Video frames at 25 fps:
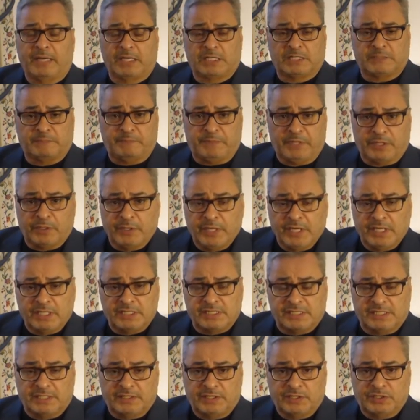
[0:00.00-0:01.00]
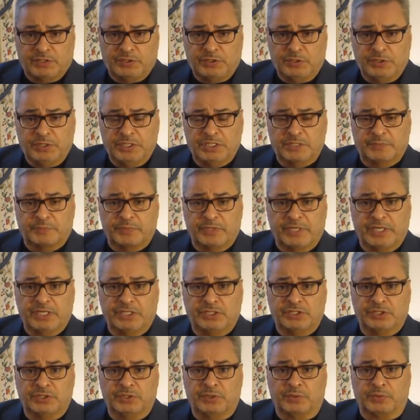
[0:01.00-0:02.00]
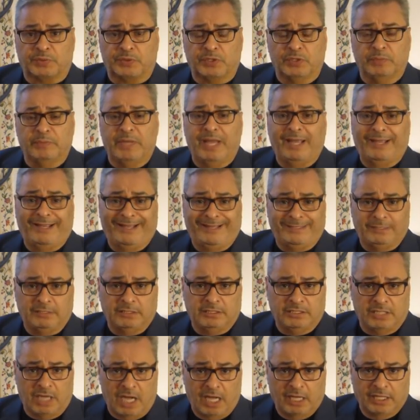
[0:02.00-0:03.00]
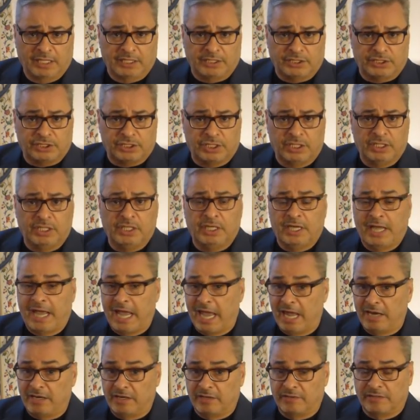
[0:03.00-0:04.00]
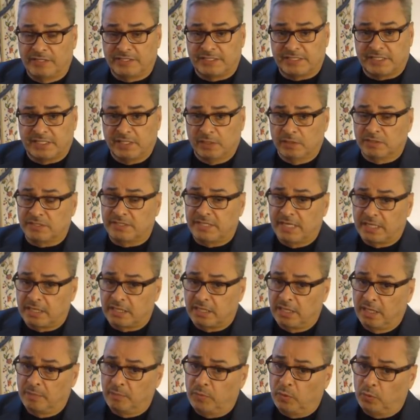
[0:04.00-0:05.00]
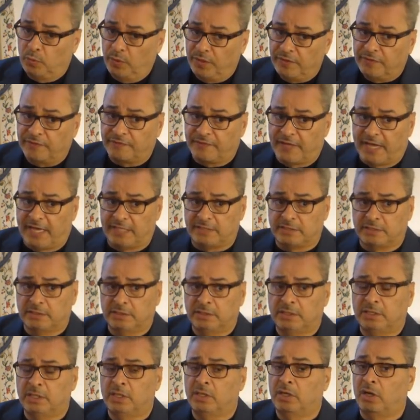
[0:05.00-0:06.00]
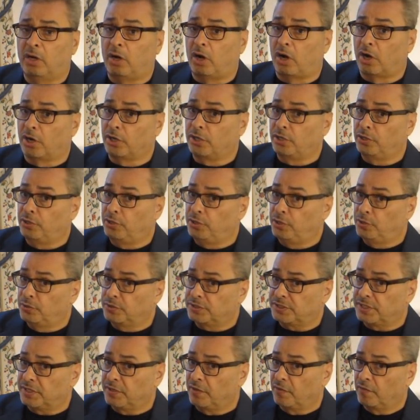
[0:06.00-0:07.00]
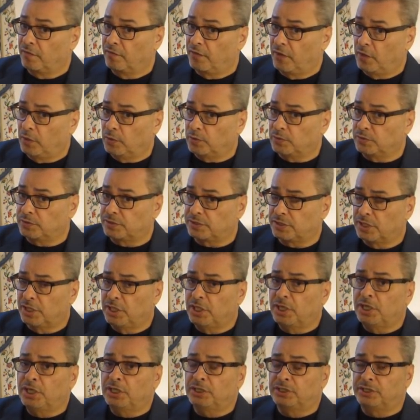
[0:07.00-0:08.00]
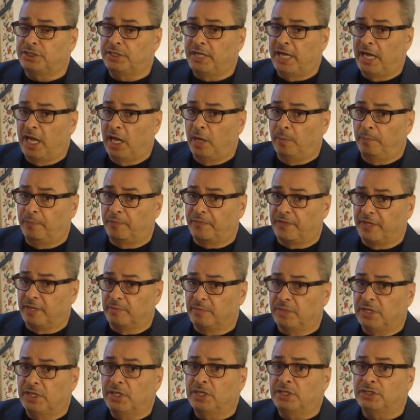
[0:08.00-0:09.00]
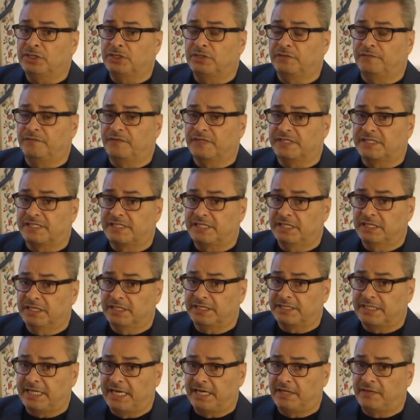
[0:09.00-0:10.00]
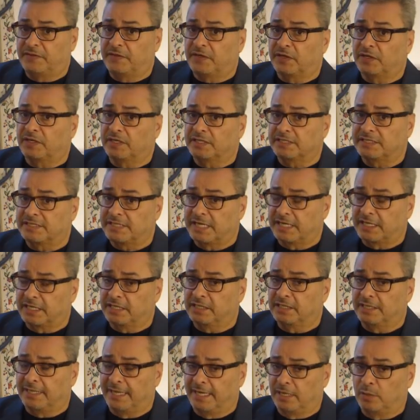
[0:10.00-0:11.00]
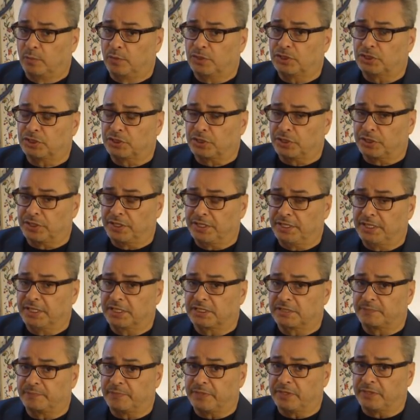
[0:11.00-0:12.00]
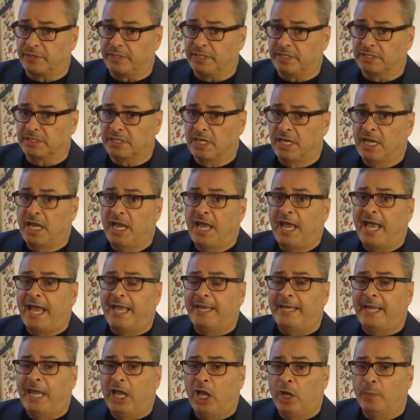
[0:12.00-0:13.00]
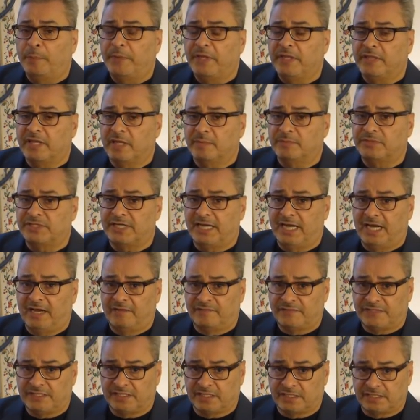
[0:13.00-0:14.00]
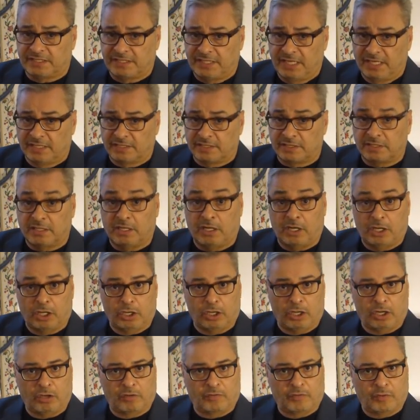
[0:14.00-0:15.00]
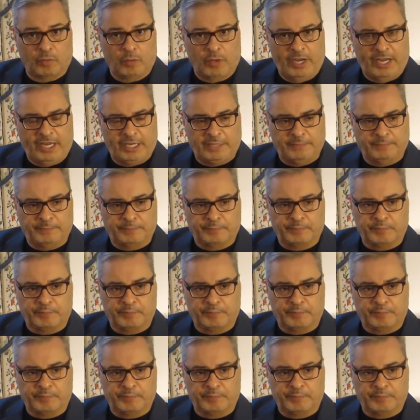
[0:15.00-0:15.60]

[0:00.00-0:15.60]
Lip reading: experience that the students bring into the room and knowledge and the skills that come with that? Are you using those to help them to facilitate their second language learning experience and helping them to have success along the way?